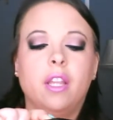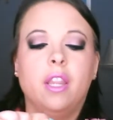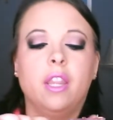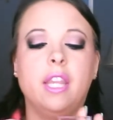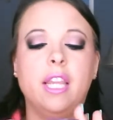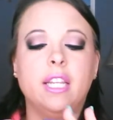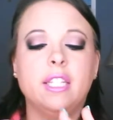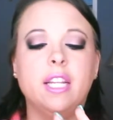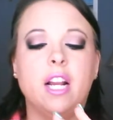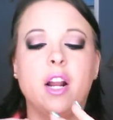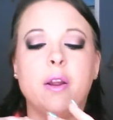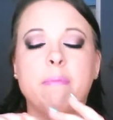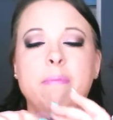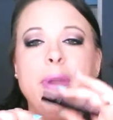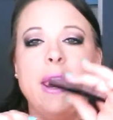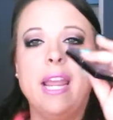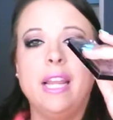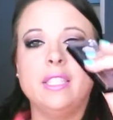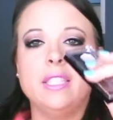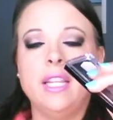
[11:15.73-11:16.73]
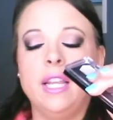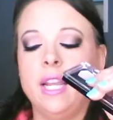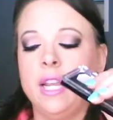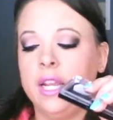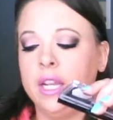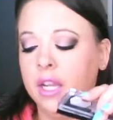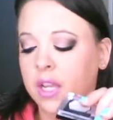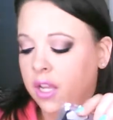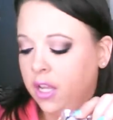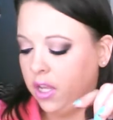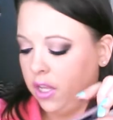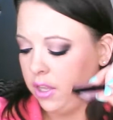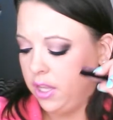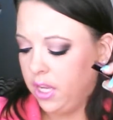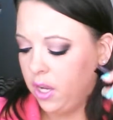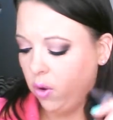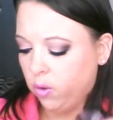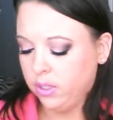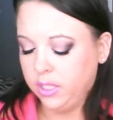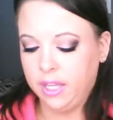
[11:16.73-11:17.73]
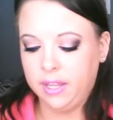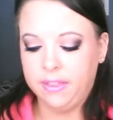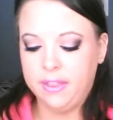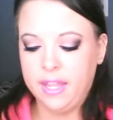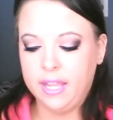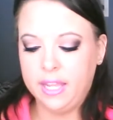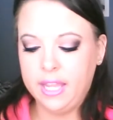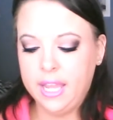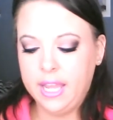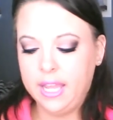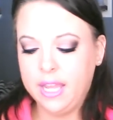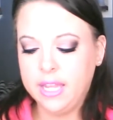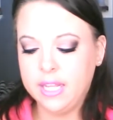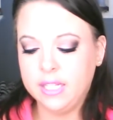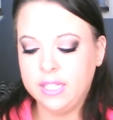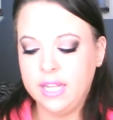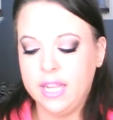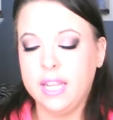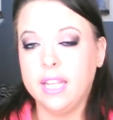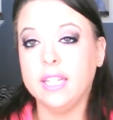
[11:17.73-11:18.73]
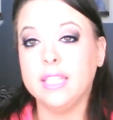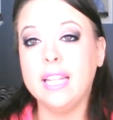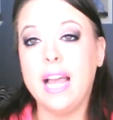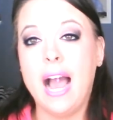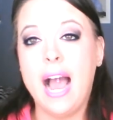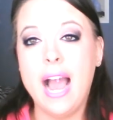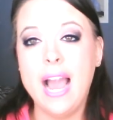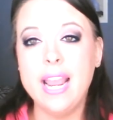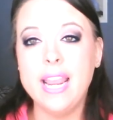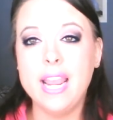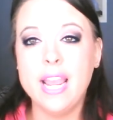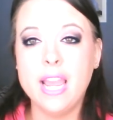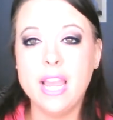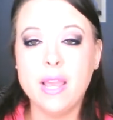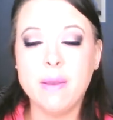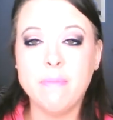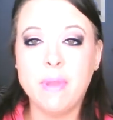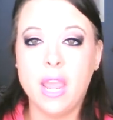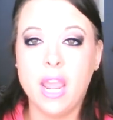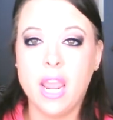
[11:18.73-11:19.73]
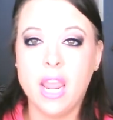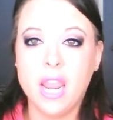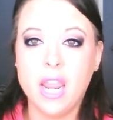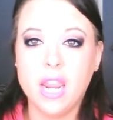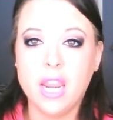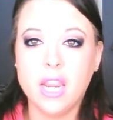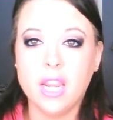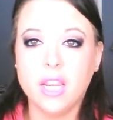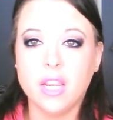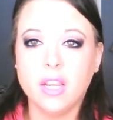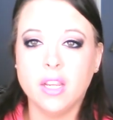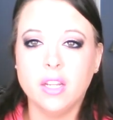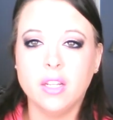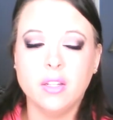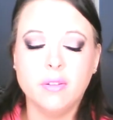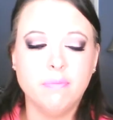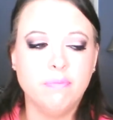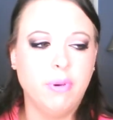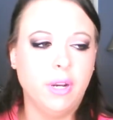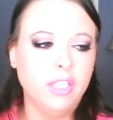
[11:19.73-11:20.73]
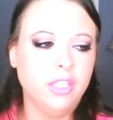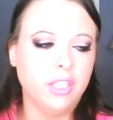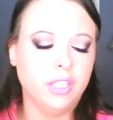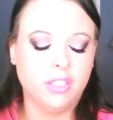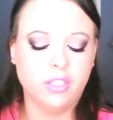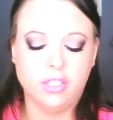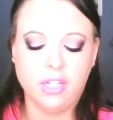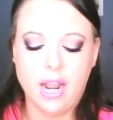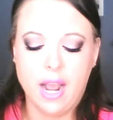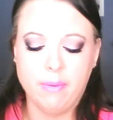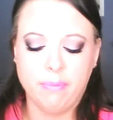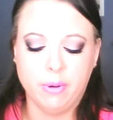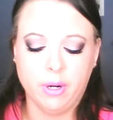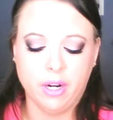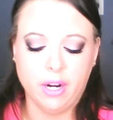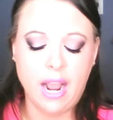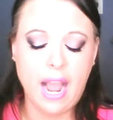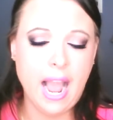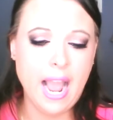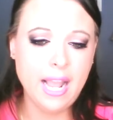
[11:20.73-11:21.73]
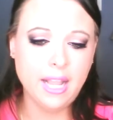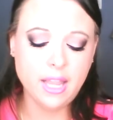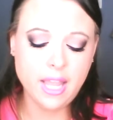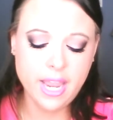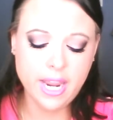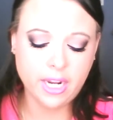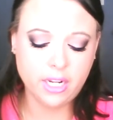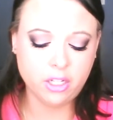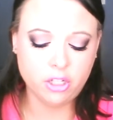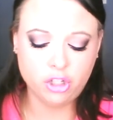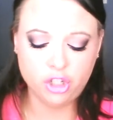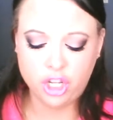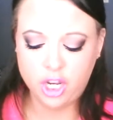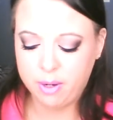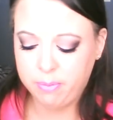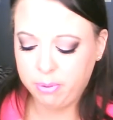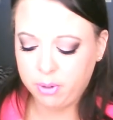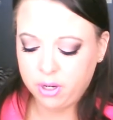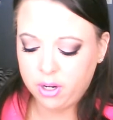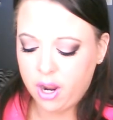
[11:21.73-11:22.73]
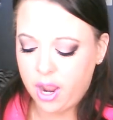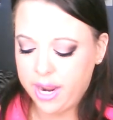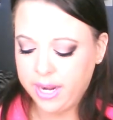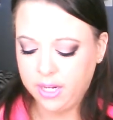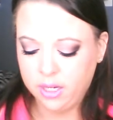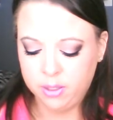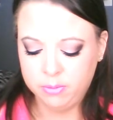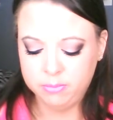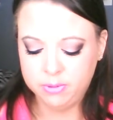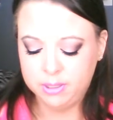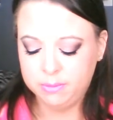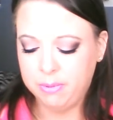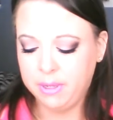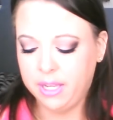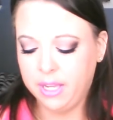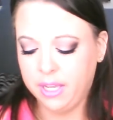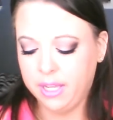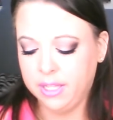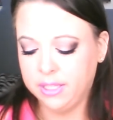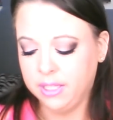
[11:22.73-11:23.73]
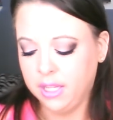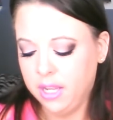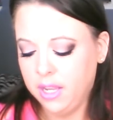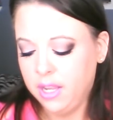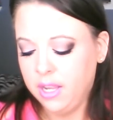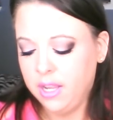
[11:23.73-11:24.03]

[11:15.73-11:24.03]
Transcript: These are amazing. The only thing is I am a budget shopper. I like cheaper items because